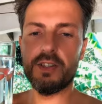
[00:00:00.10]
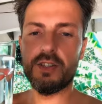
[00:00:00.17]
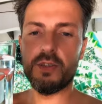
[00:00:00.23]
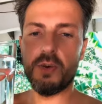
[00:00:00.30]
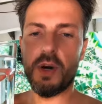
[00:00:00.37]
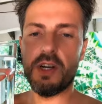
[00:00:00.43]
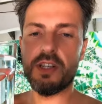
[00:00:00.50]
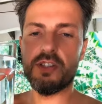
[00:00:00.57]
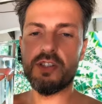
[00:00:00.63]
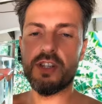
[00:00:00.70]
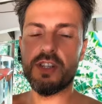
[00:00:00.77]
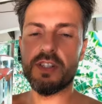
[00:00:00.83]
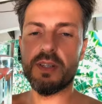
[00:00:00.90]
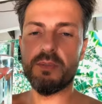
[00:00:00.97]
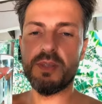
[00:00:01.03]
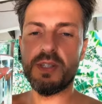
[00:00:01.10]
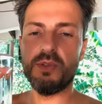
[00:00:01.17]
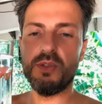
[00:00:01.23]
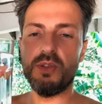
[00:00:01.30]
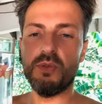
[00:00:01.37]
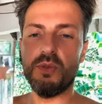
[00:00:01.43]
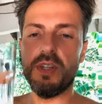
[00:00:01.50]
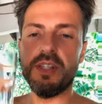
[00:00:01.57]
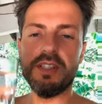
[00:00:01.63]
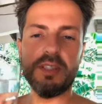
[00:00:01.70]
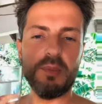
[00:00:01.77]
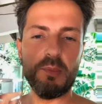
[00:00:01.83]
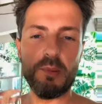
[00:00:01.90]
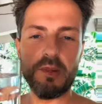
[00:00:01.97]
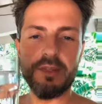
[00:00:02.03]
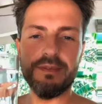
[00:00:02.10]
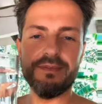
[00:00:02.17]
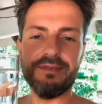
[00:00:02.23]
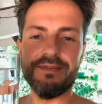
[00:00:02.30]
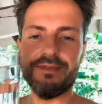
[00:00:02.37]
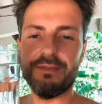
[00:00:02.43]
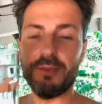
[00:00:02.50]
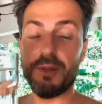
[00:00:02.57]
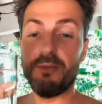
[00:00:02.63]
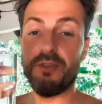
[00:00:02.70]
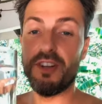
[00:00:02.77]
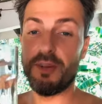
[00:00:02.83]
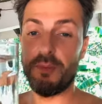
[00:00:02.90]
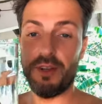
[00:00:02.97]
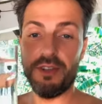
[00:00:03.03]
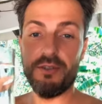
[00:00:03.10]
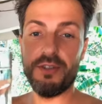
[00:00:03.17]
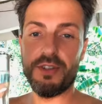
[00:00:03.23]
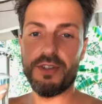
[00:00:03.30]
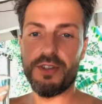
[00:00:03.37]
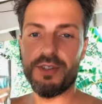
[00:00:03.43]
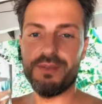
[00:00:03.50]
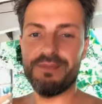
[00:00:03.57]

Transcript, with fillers: So I want to share something with you really simple but very beneficial.